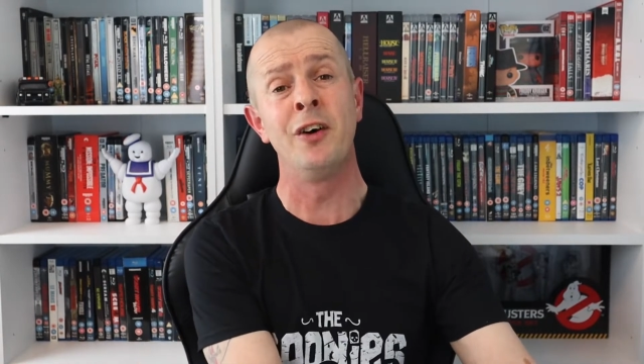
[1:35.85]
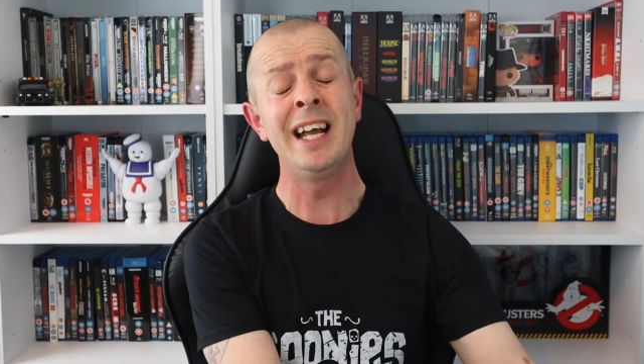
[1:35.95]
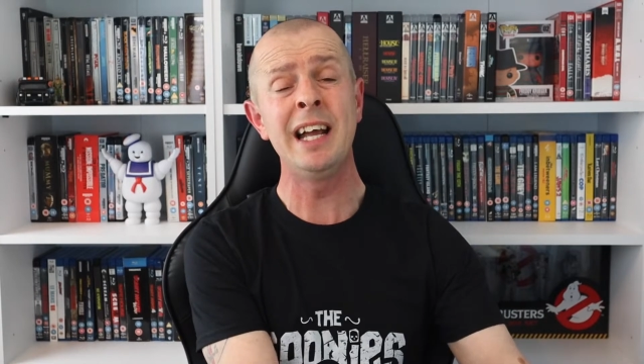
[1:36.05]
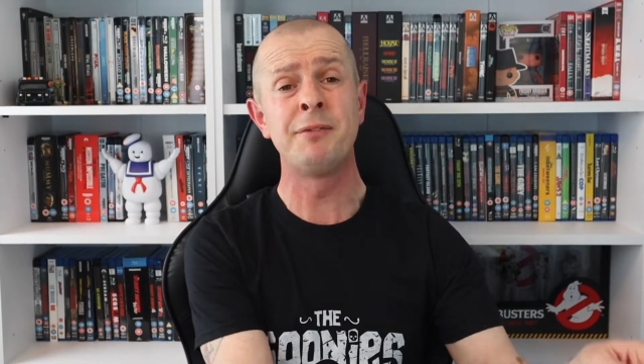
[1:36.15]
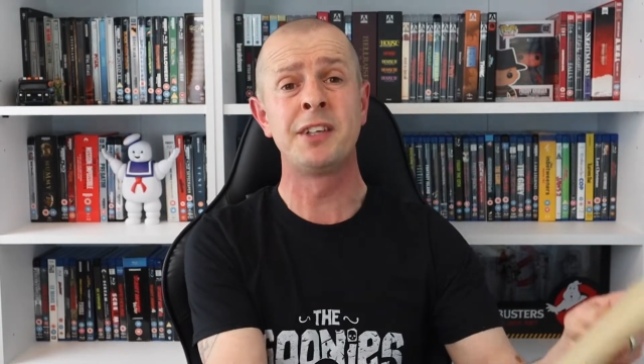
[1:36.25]
I
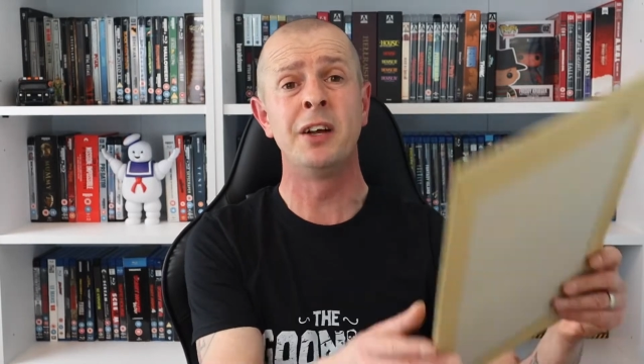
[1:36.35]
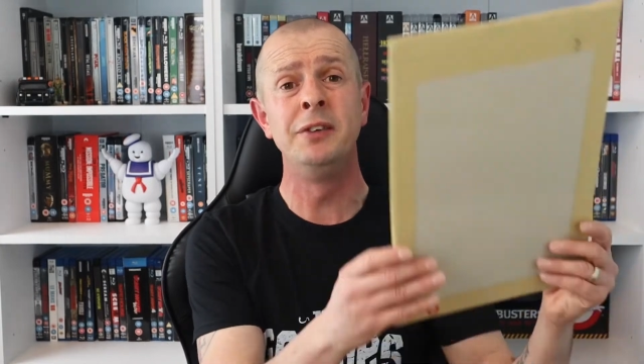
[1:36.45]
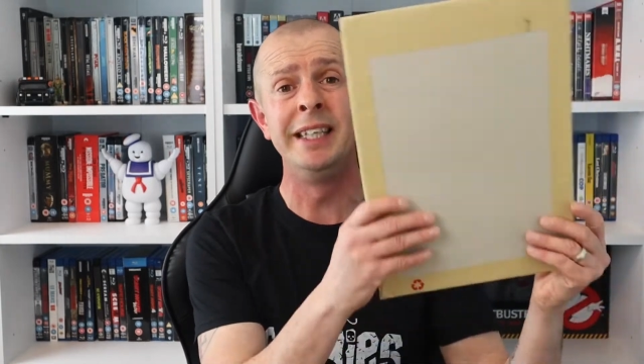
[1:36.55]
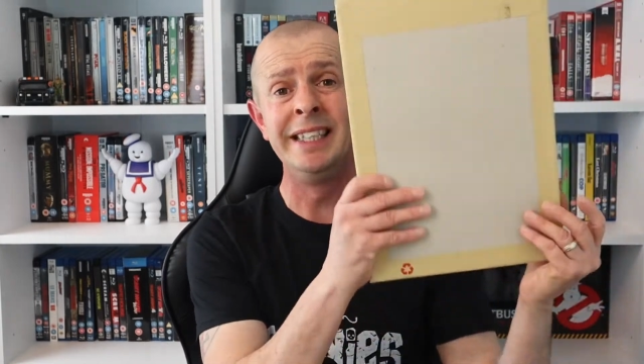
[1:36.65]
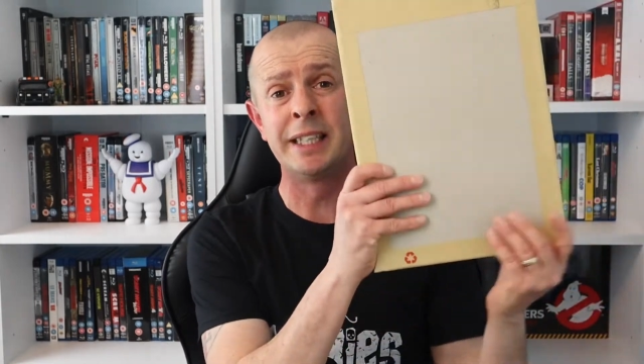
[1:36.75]
have
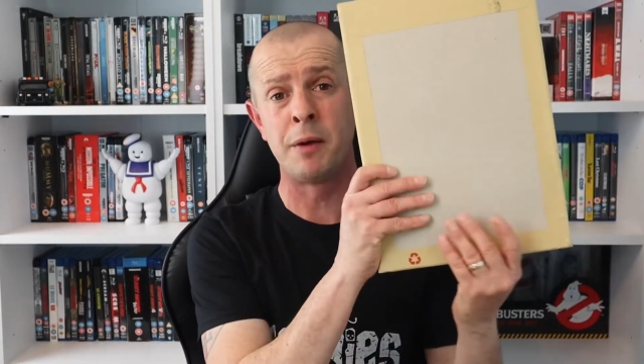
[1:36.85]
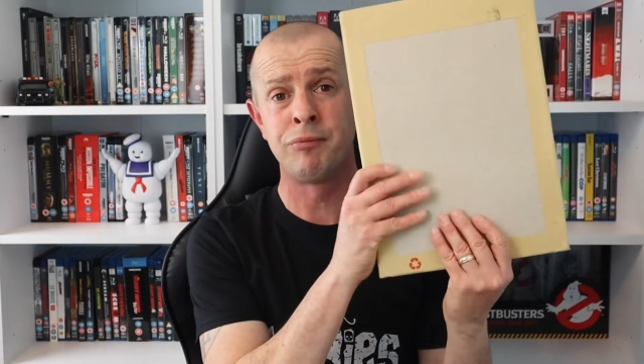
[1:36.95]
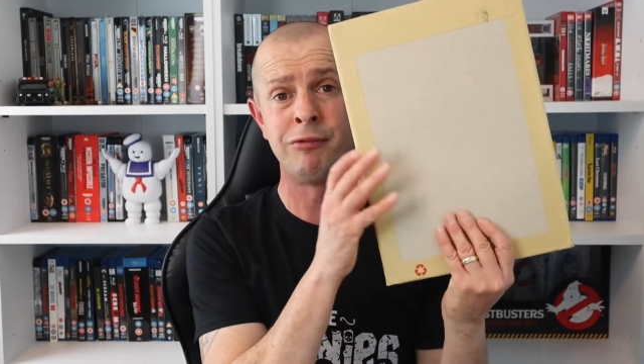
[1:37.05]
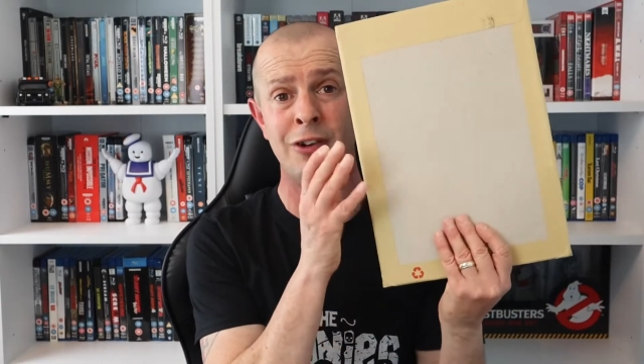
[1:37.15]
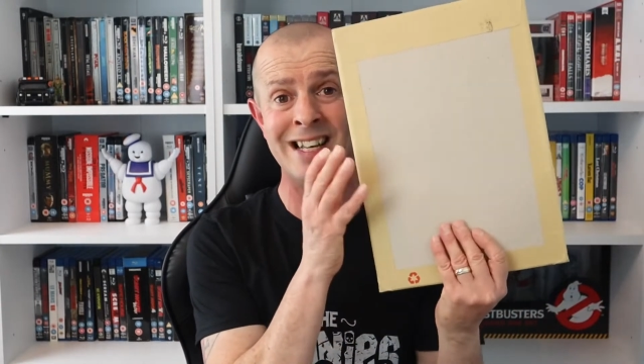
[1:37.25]
Tony's
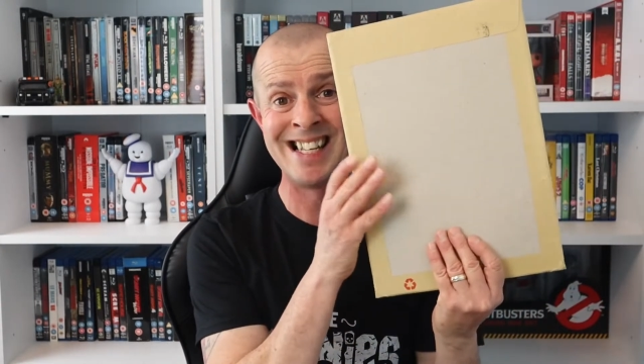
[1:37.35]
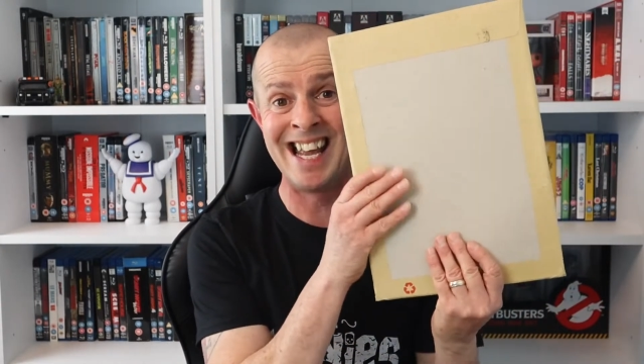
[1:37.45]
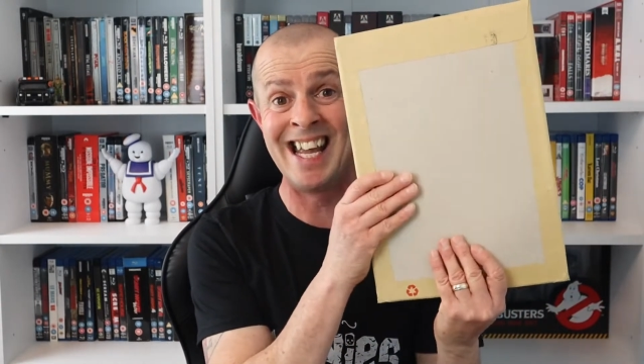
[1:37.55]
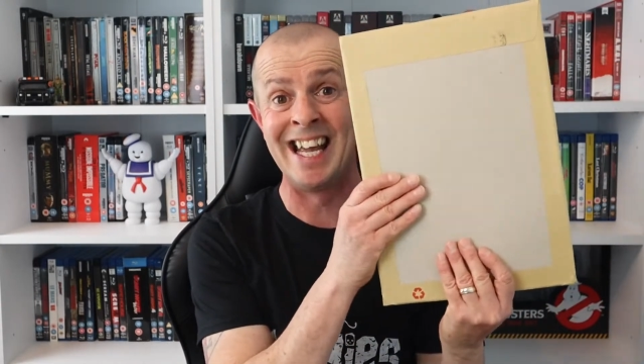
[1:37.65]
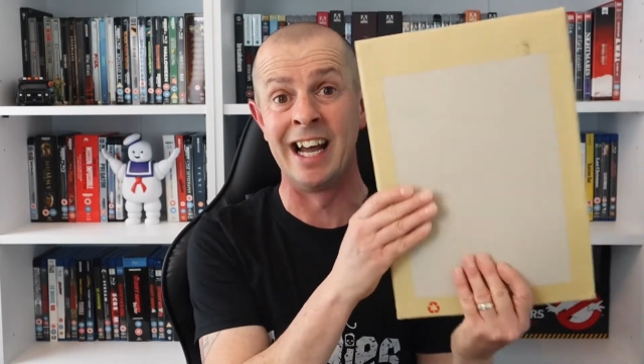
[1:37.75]

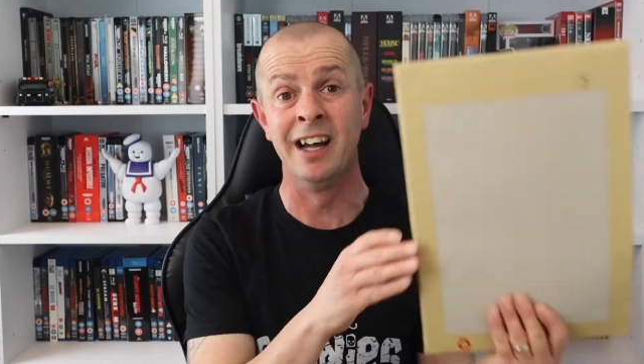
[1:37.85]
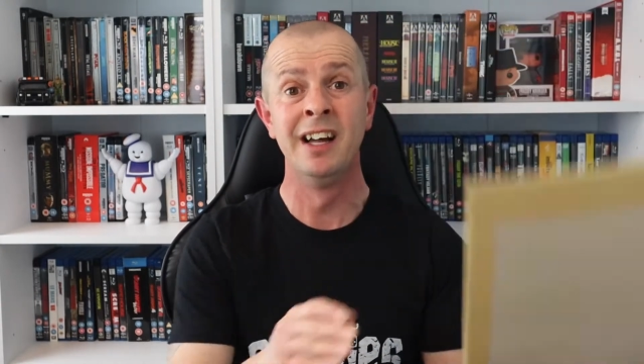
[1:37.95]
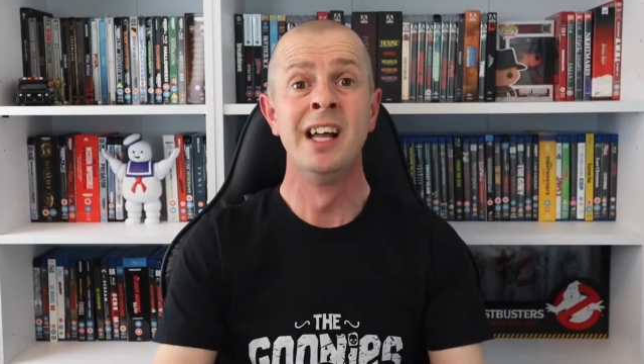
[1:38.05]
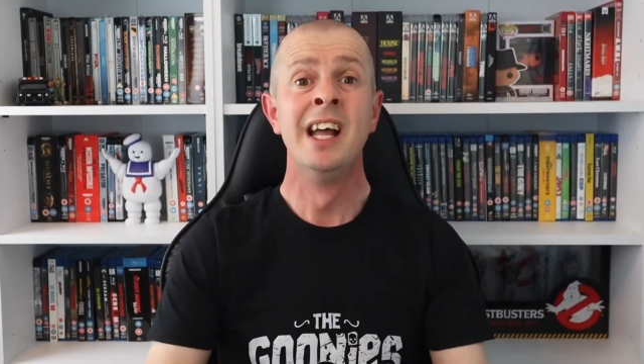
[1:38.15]
prize here.